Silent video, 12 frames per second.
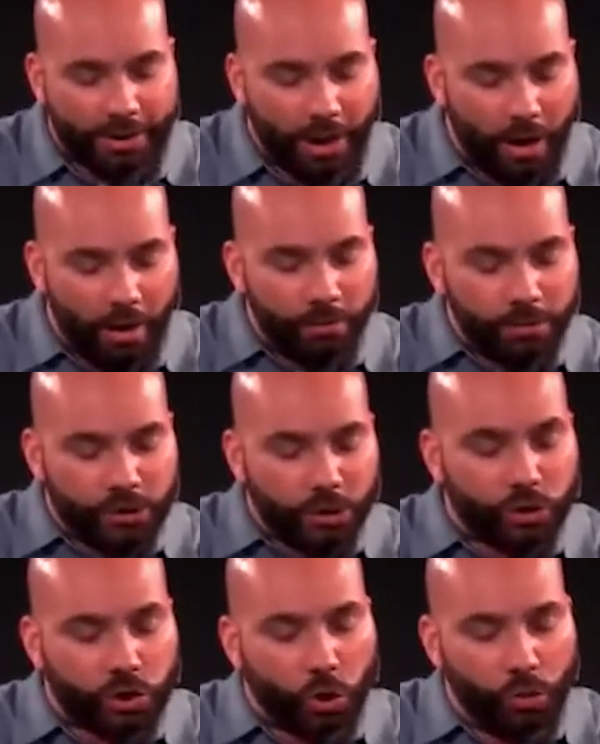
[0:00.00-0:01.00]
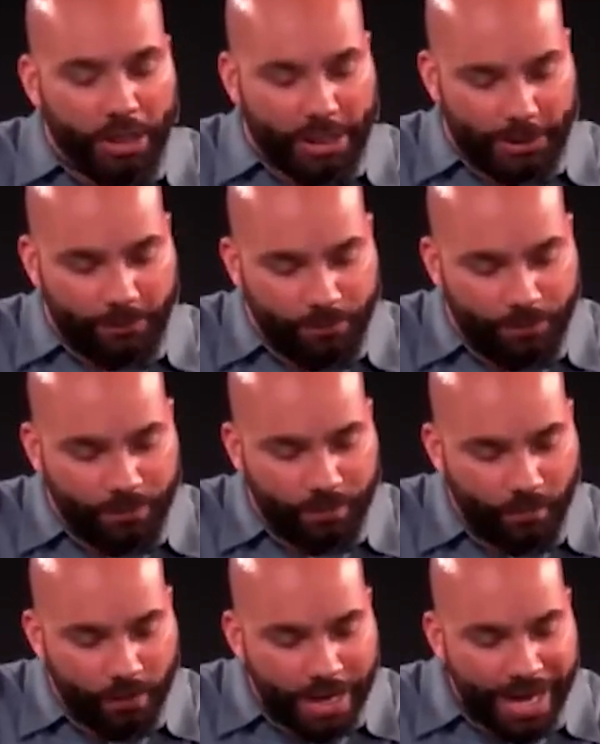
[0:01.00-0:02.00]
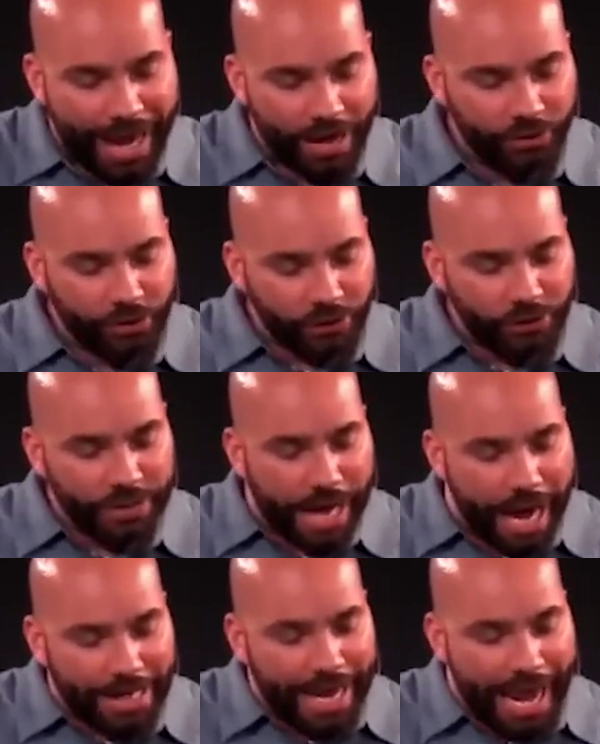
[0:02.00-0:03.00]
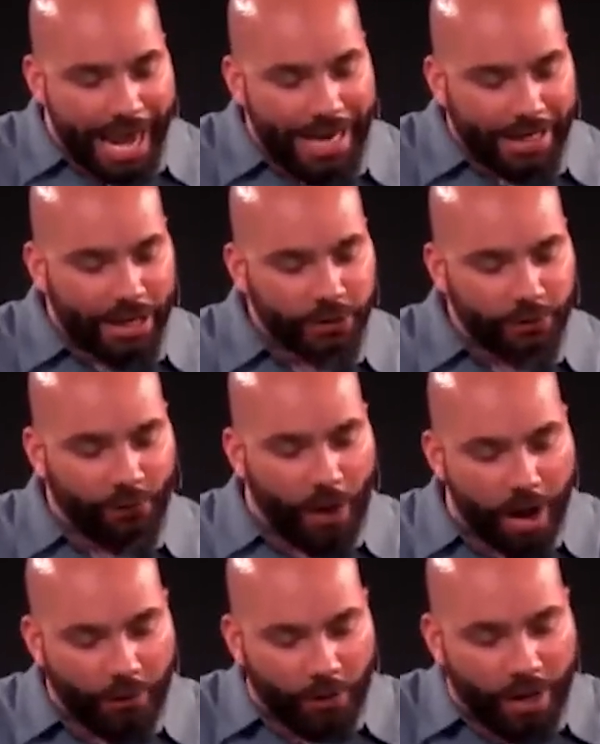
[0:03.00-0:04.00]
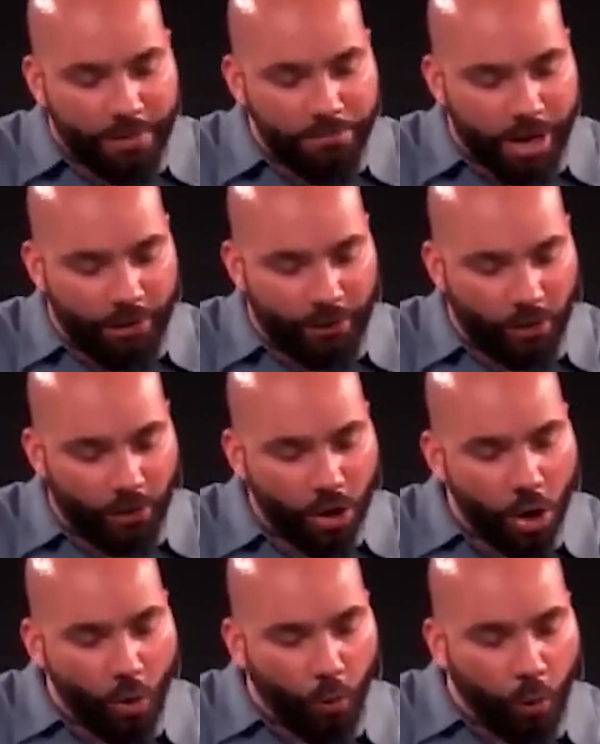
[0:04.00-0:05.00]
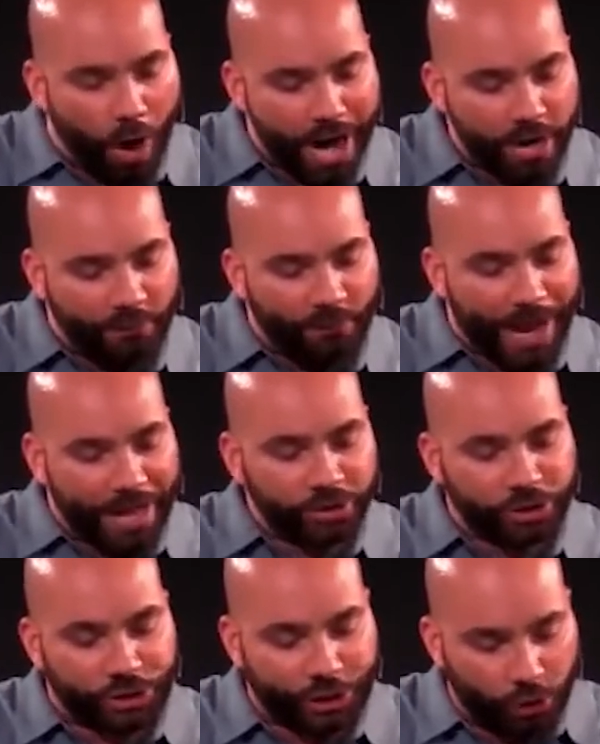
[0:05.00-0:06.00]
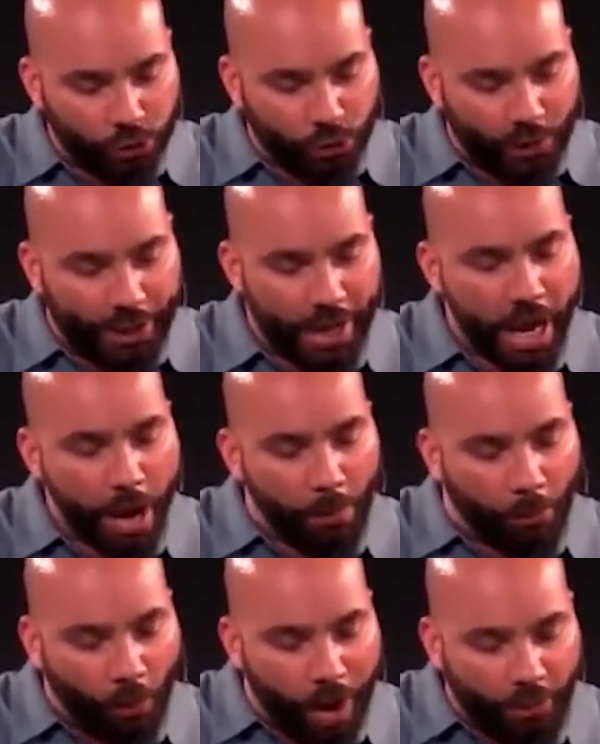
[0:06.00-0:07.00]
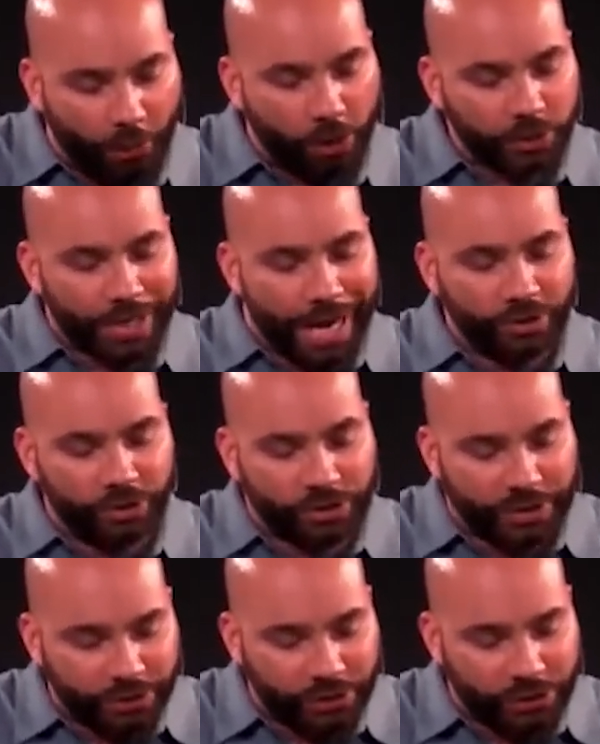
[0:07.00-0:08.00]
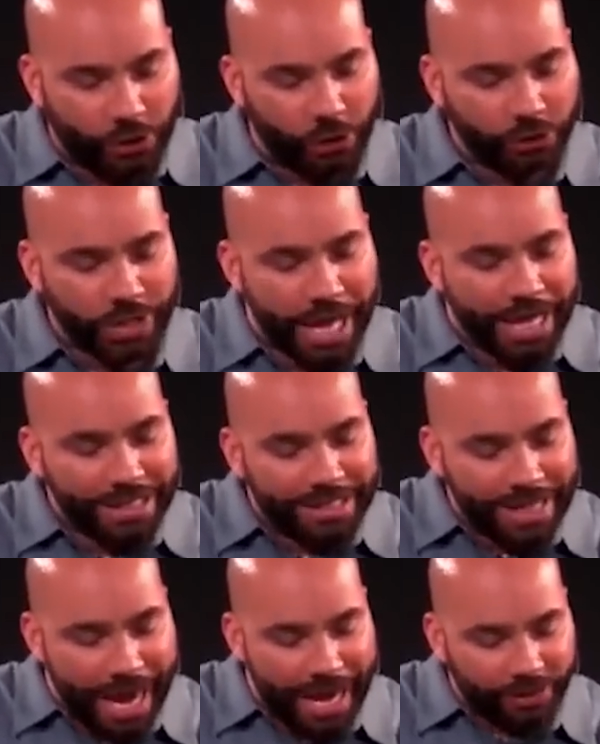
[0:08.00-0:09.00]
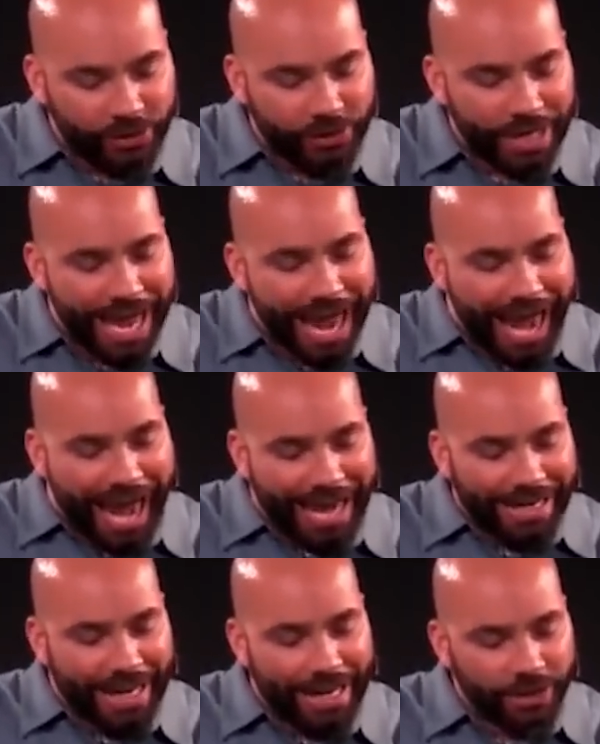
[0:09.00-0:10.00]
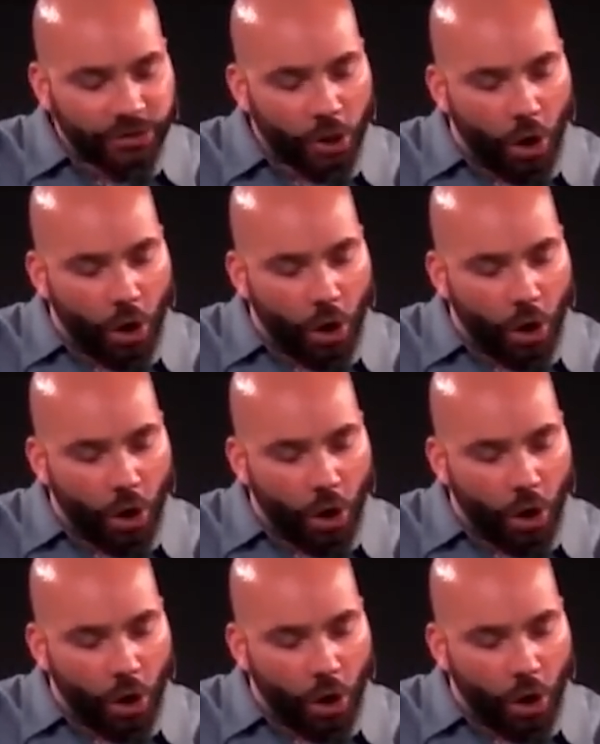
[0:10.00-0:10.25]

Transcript: comes to me and does not hate his father and mother, wife and children, brothers and sisters, yes, and his